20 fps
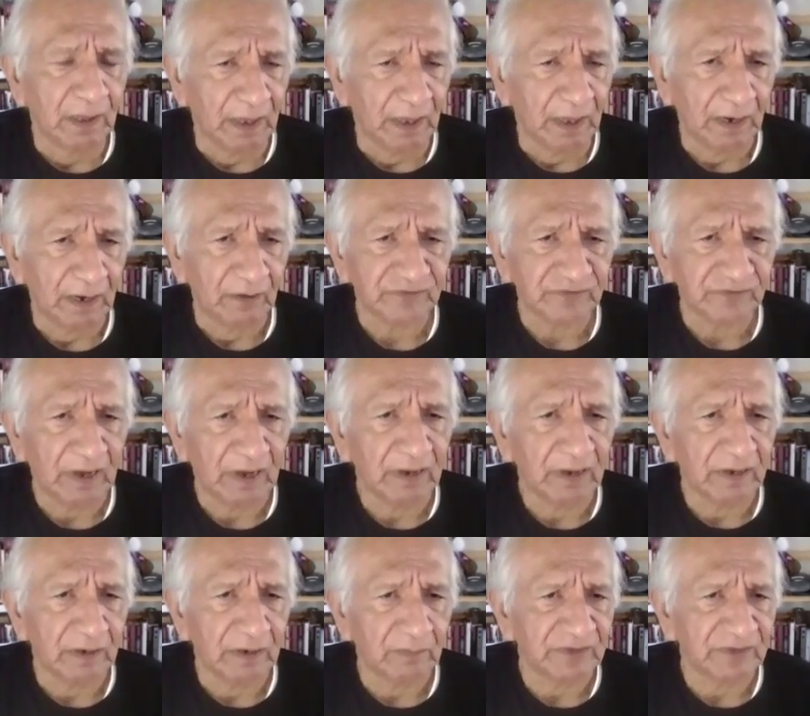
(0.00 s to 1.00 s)
And I was
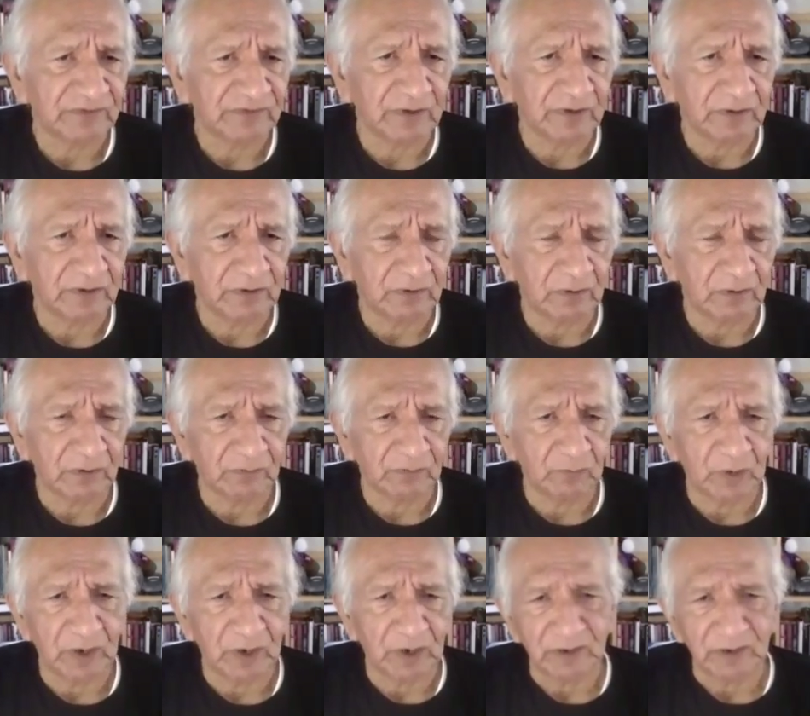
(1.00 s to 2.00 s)
telling him, I said,
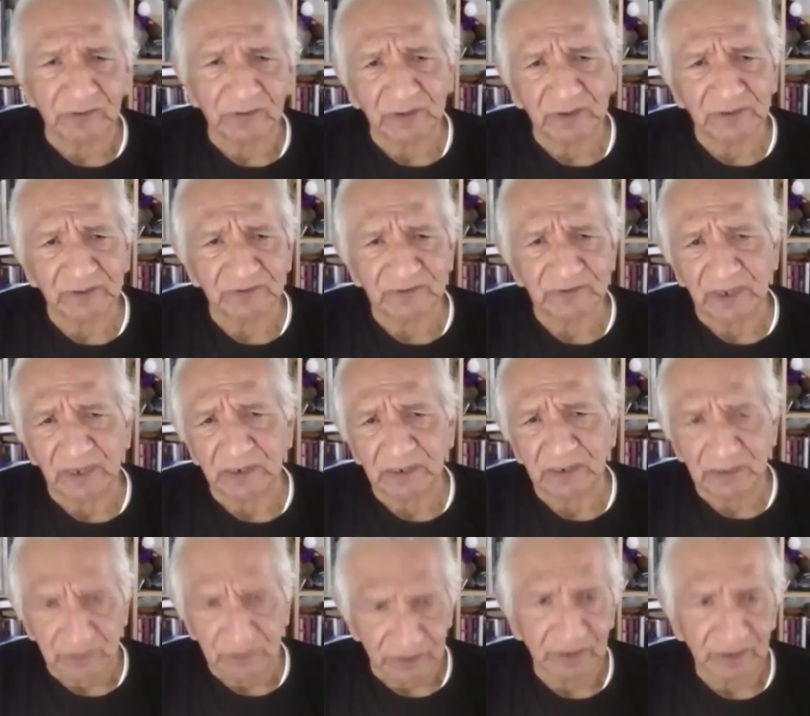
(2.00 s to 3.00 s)
one of the things that
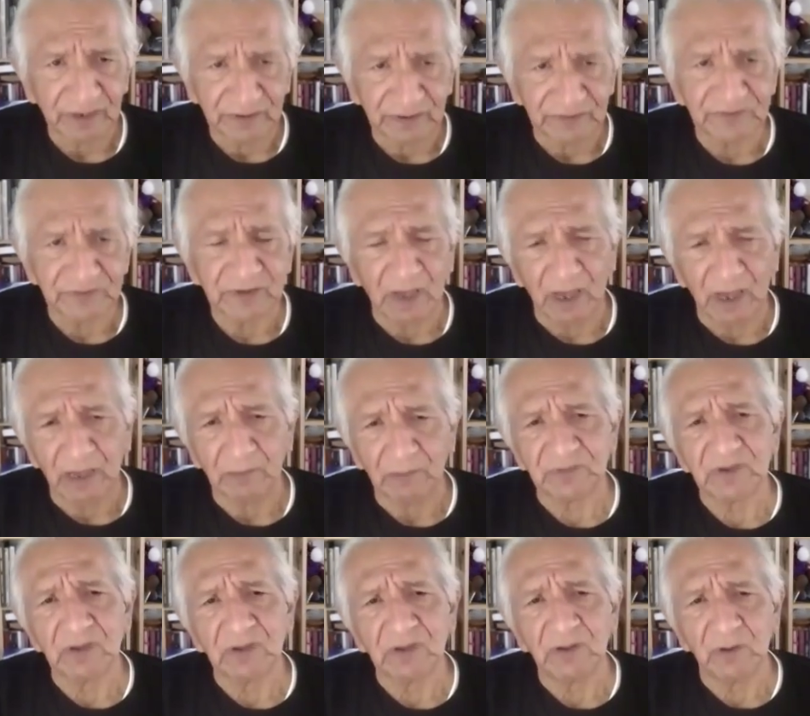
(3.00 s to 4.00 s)
in today's
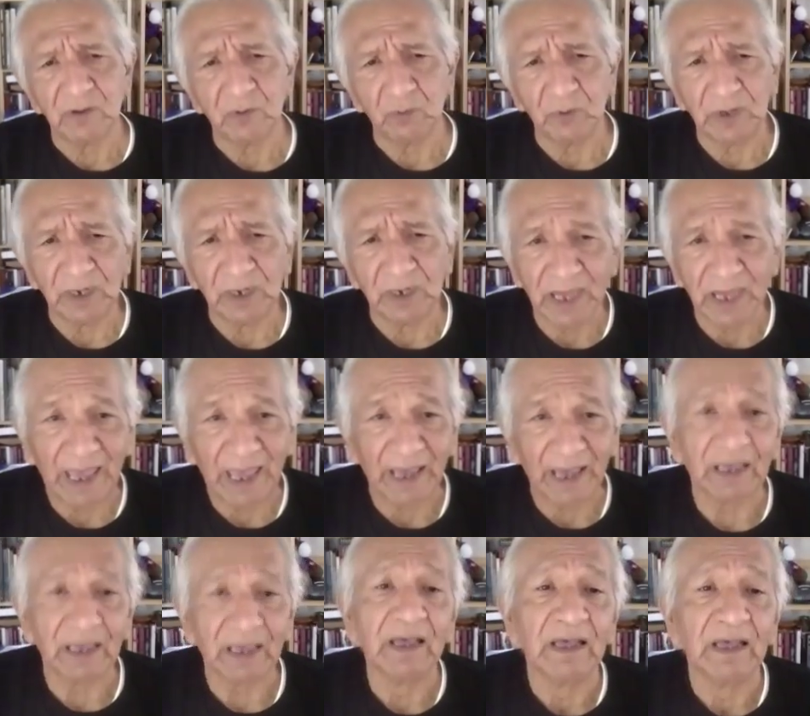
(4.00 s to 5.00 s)
times we
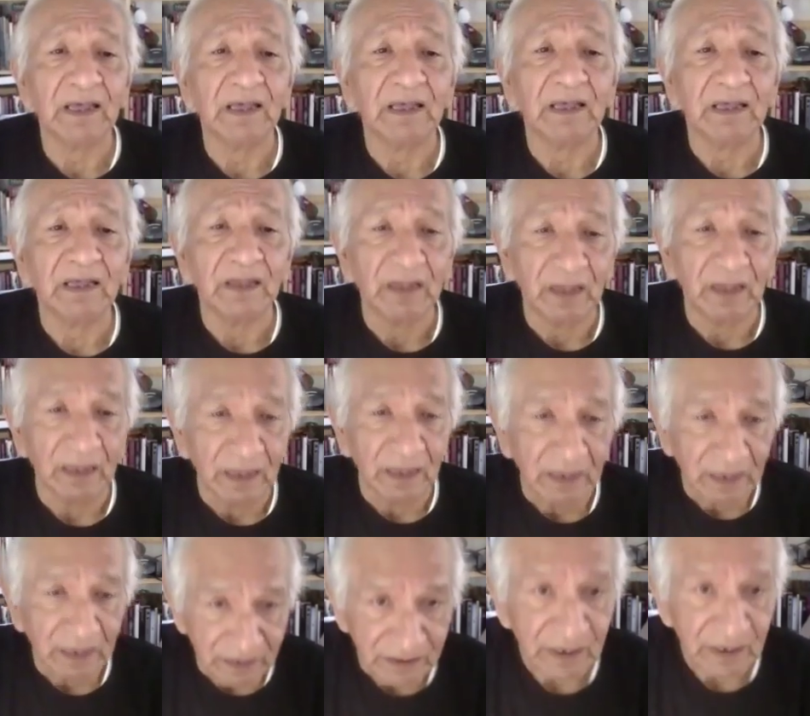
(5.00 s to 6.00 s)
lack
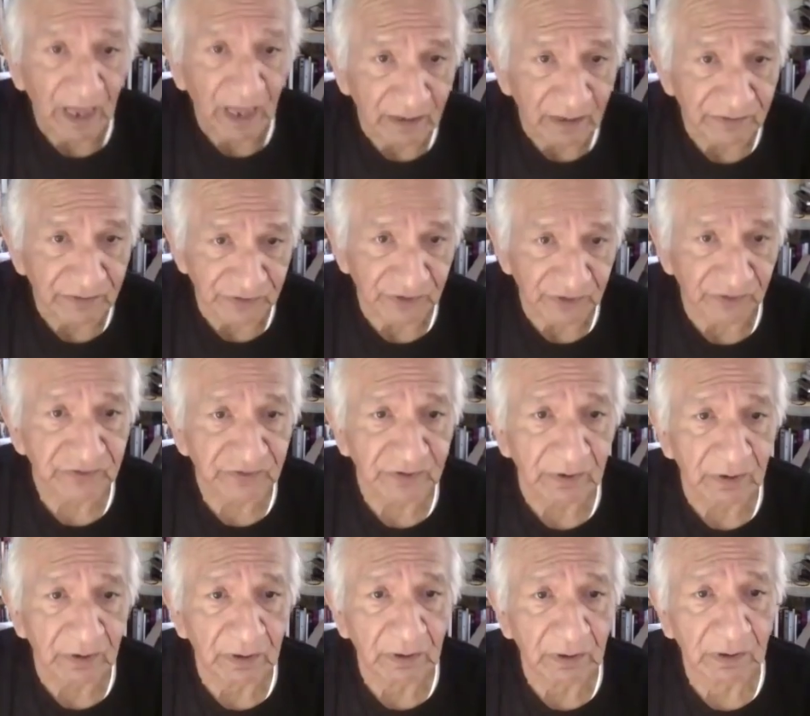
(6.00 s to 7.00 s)

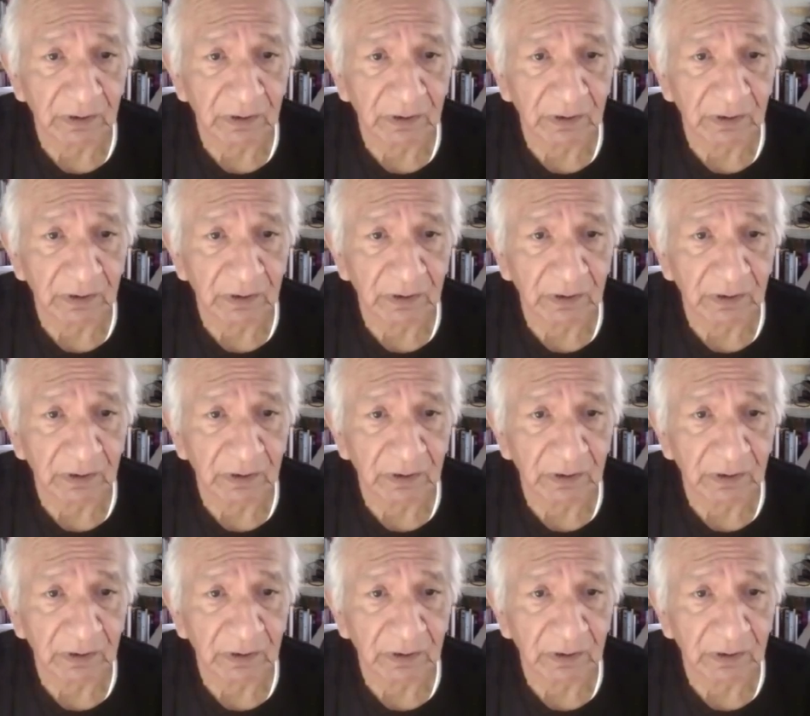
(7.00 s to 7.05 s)
intelligence.